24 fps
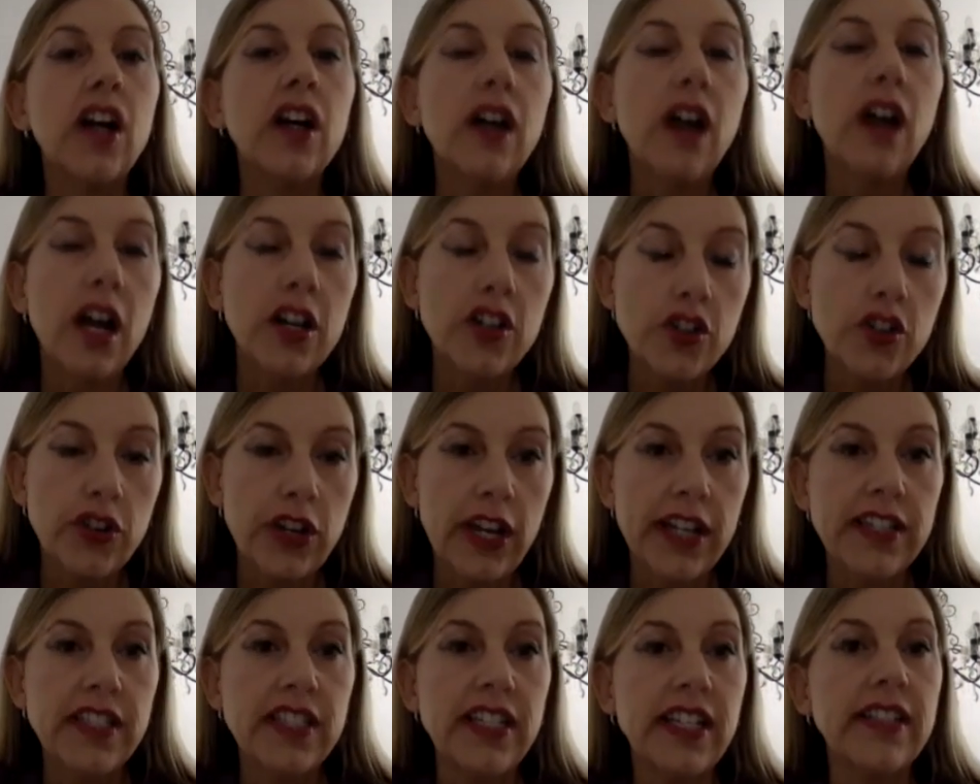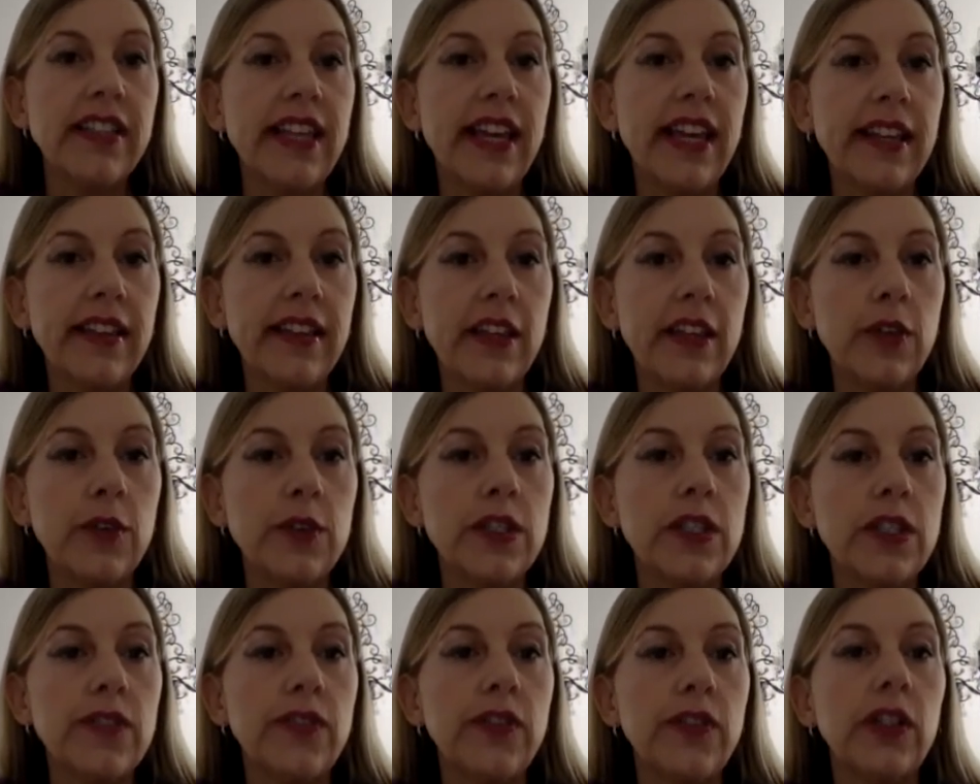contrasting the
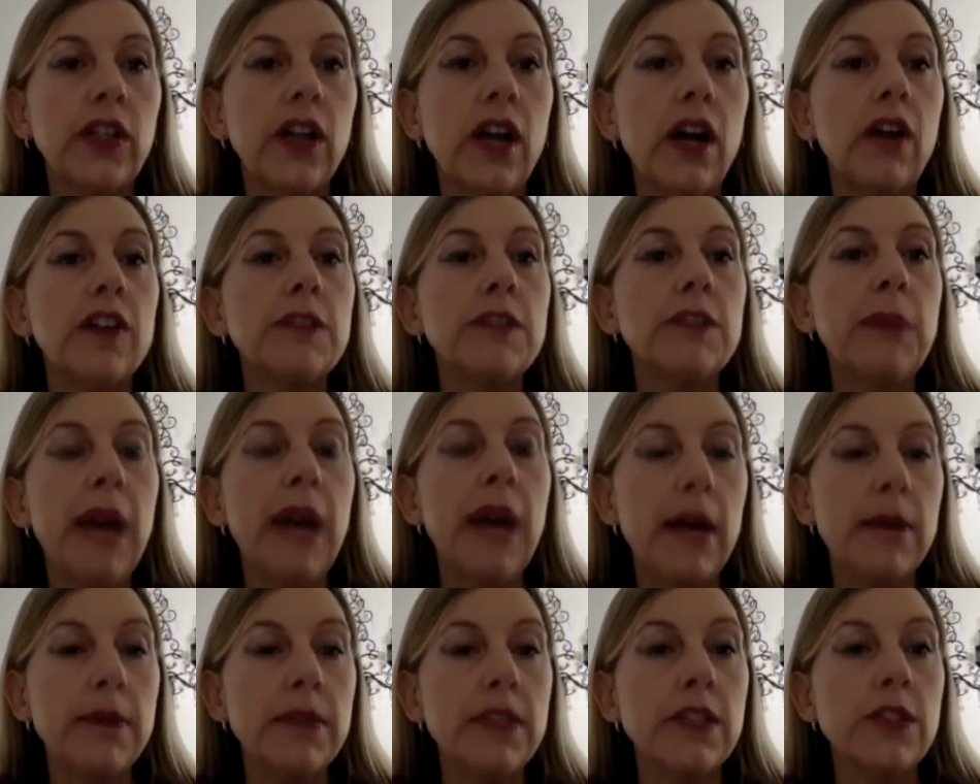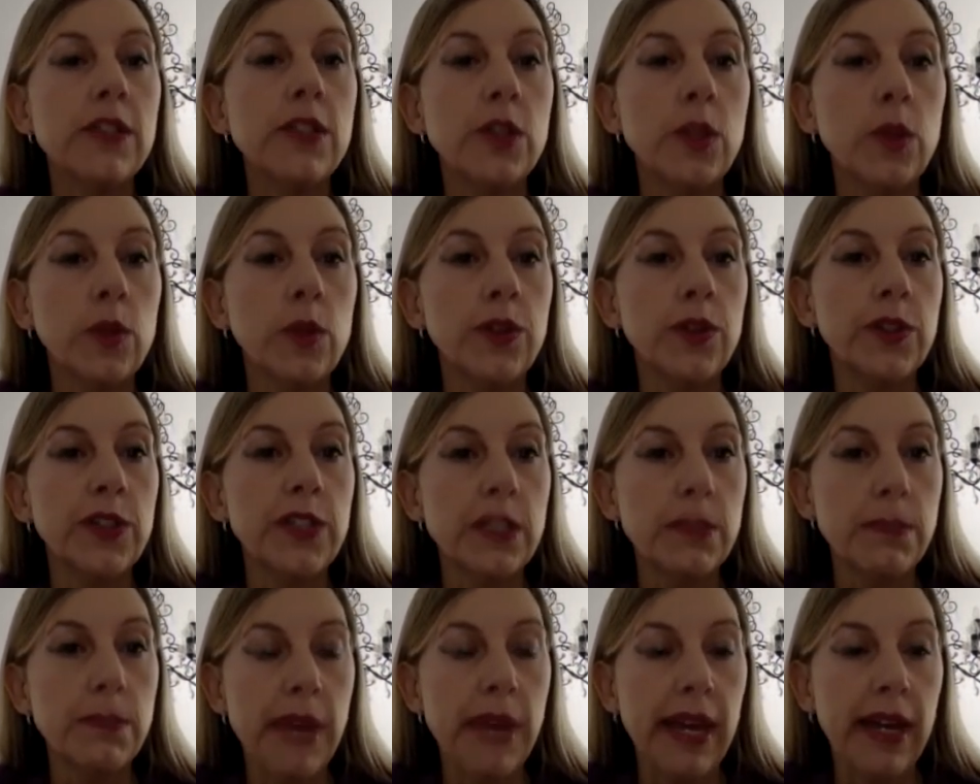ichthyosis vulgaris, palms and soles are
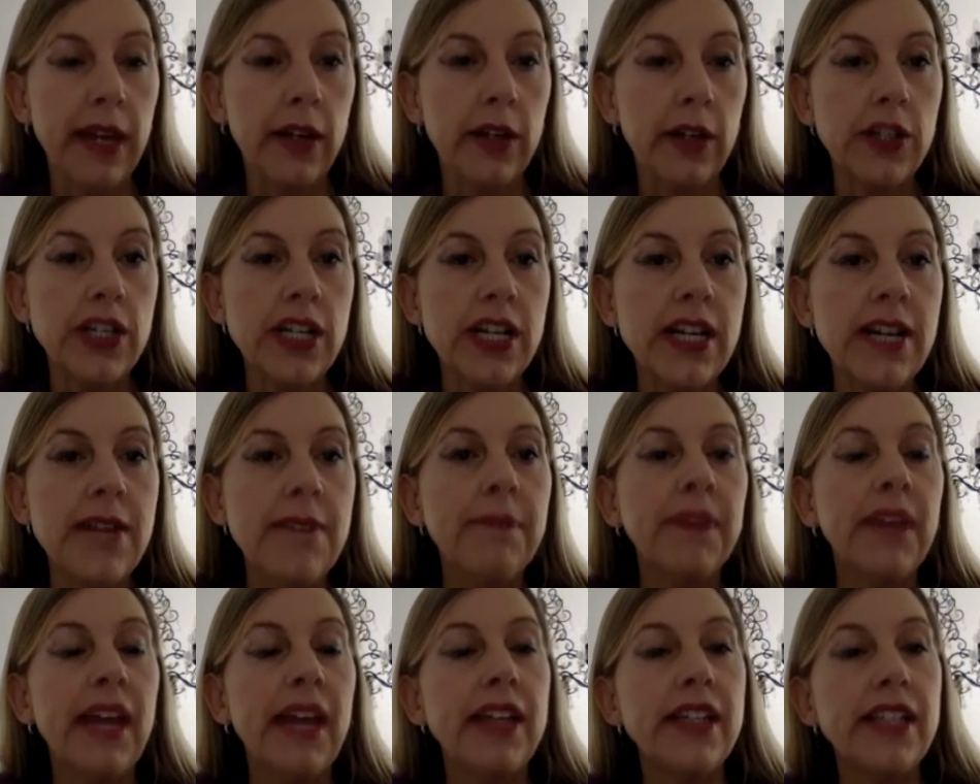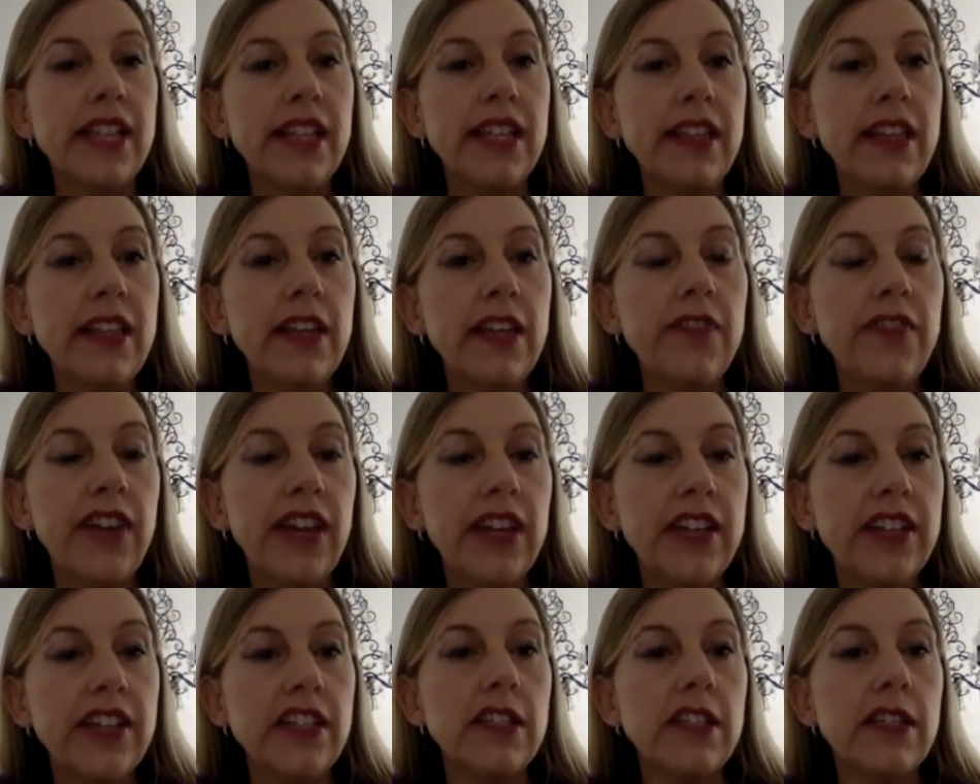spared. And in the
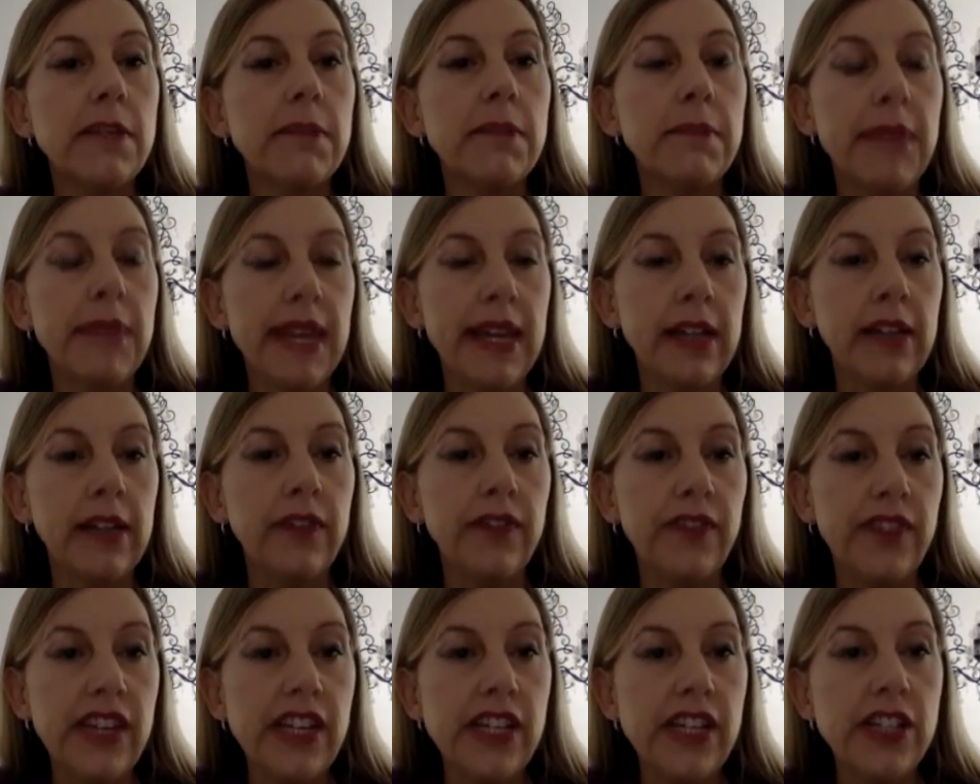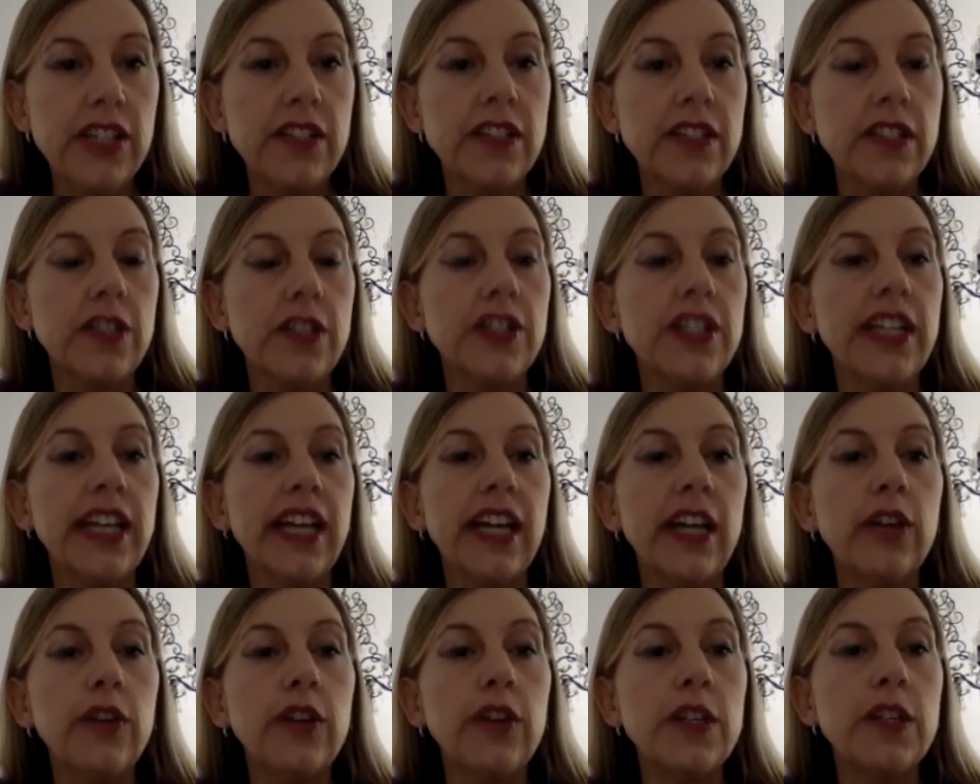affected male fetus, there's an
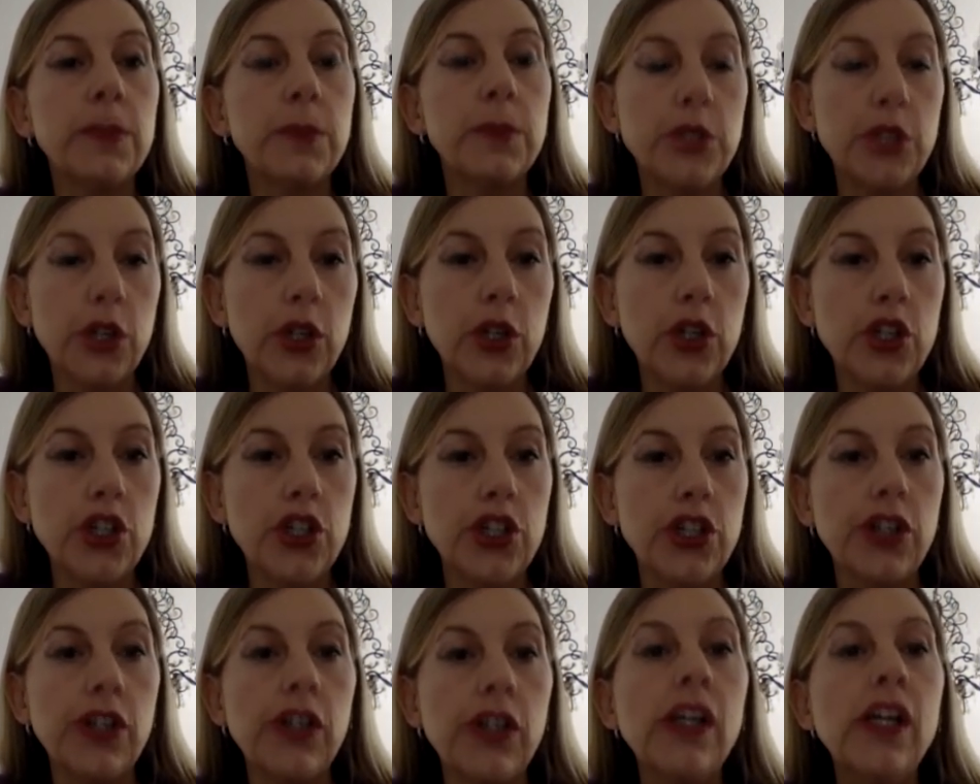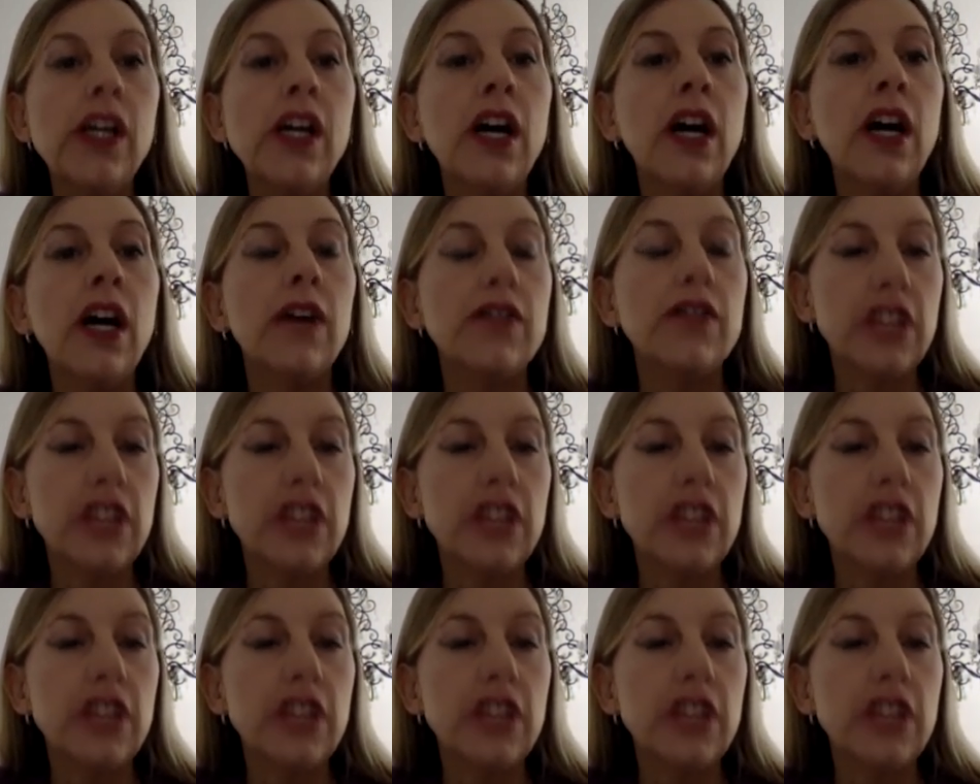increased production of